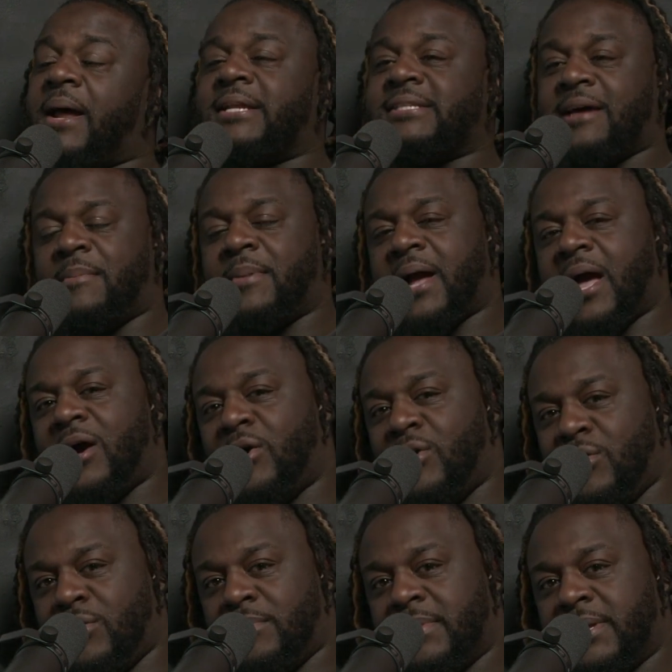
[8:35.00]
the time I got
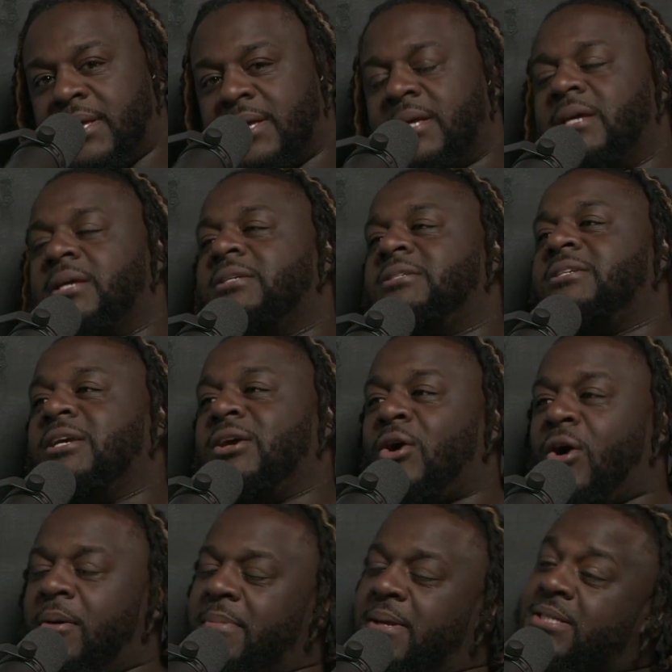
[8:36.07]
home, she
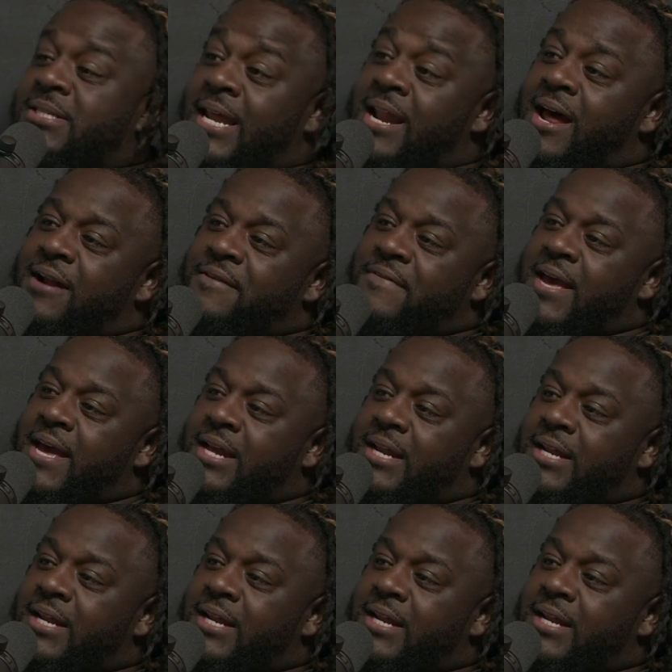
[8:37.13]
called. Is that not a fact?